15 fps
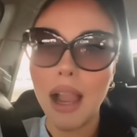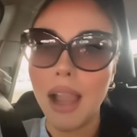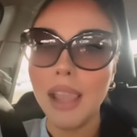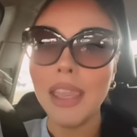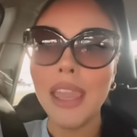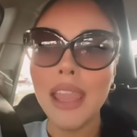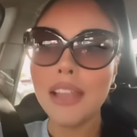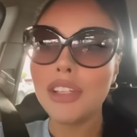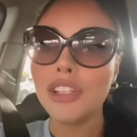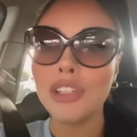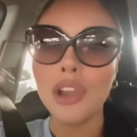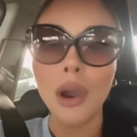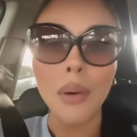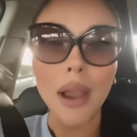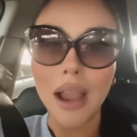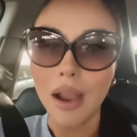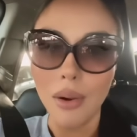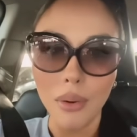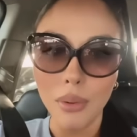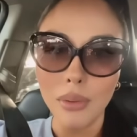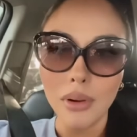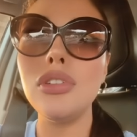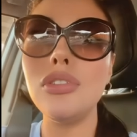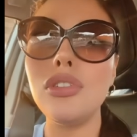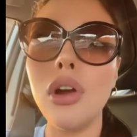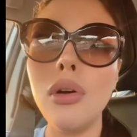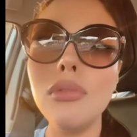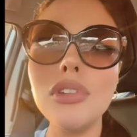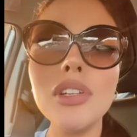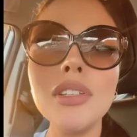I can't just go out.
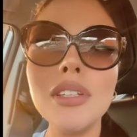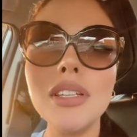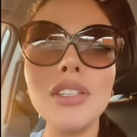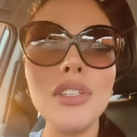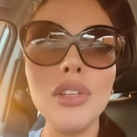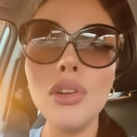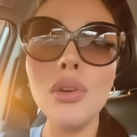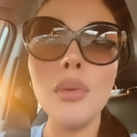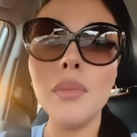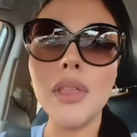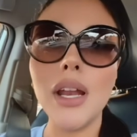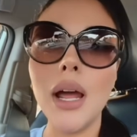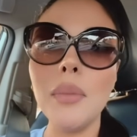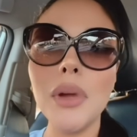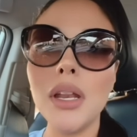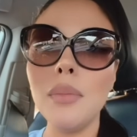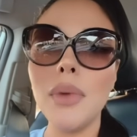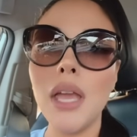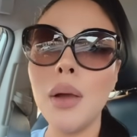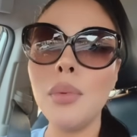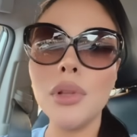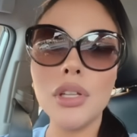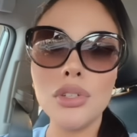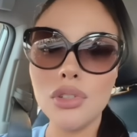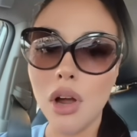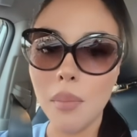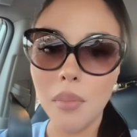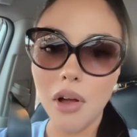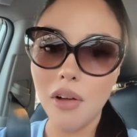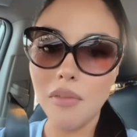Don't just assume that I'm going to be able to
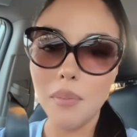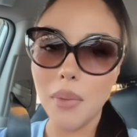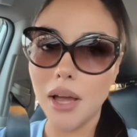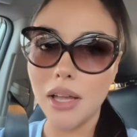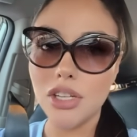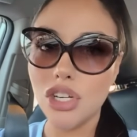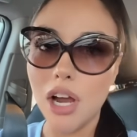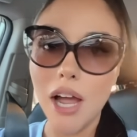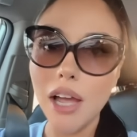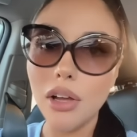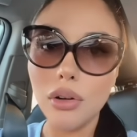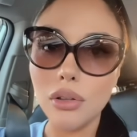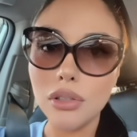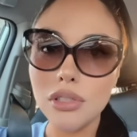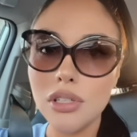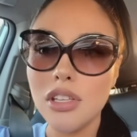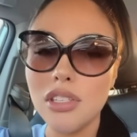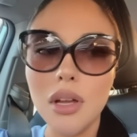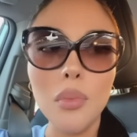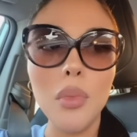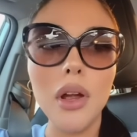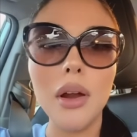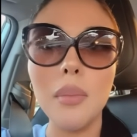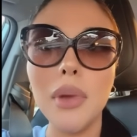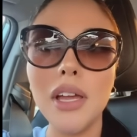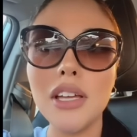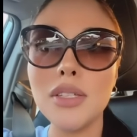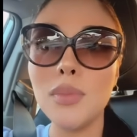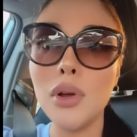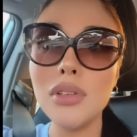drop off my child somewhere,
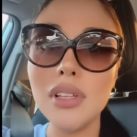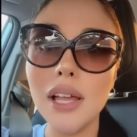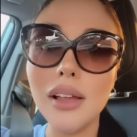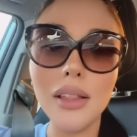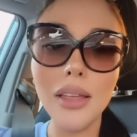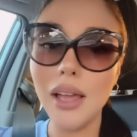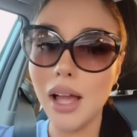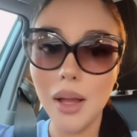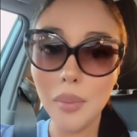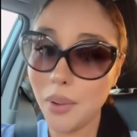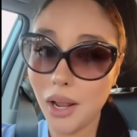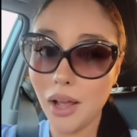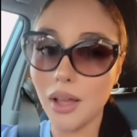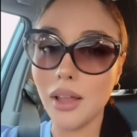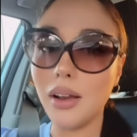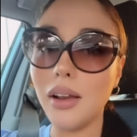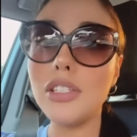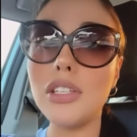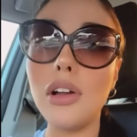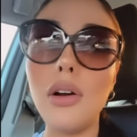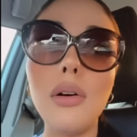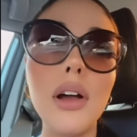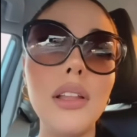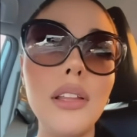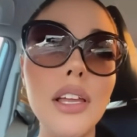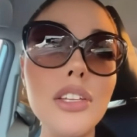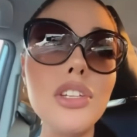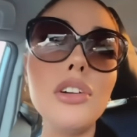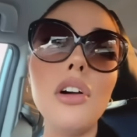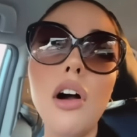because most likely I'm not. So
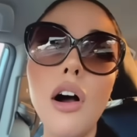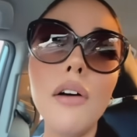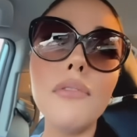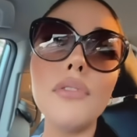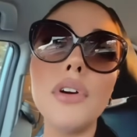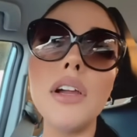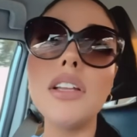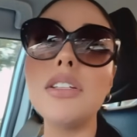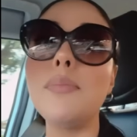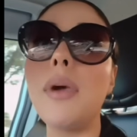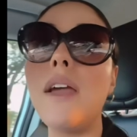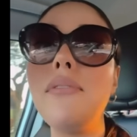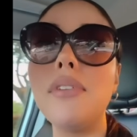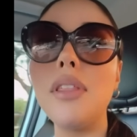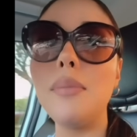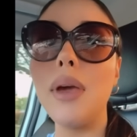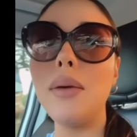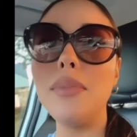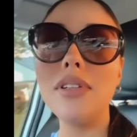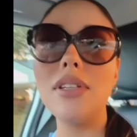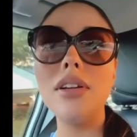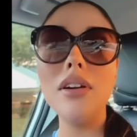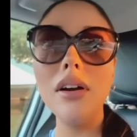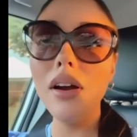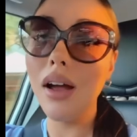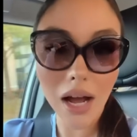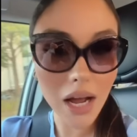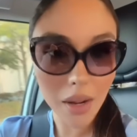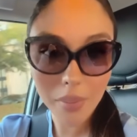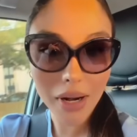unless you're offering to pay for the babysitter,
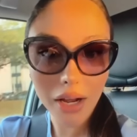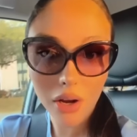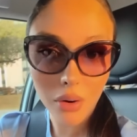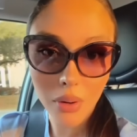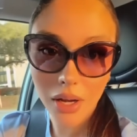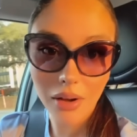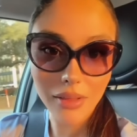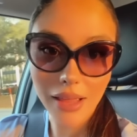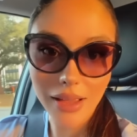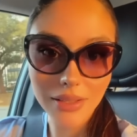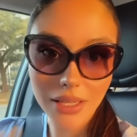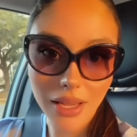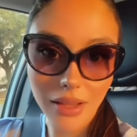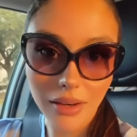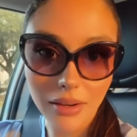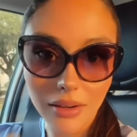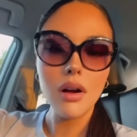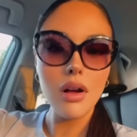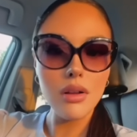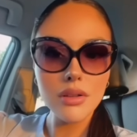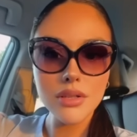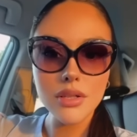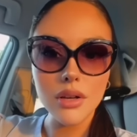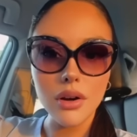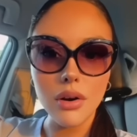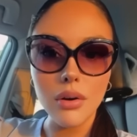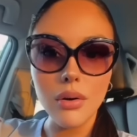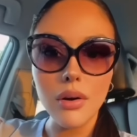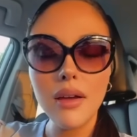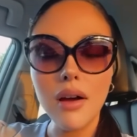I'm not going on that date.
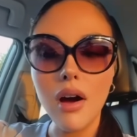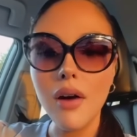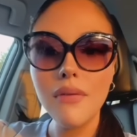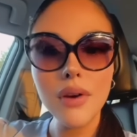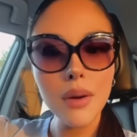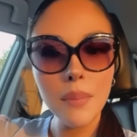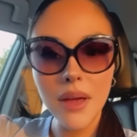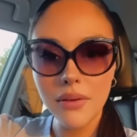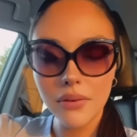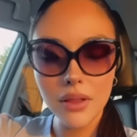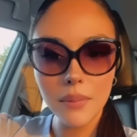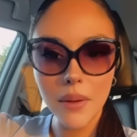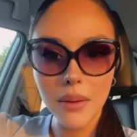Also, offer to pay for the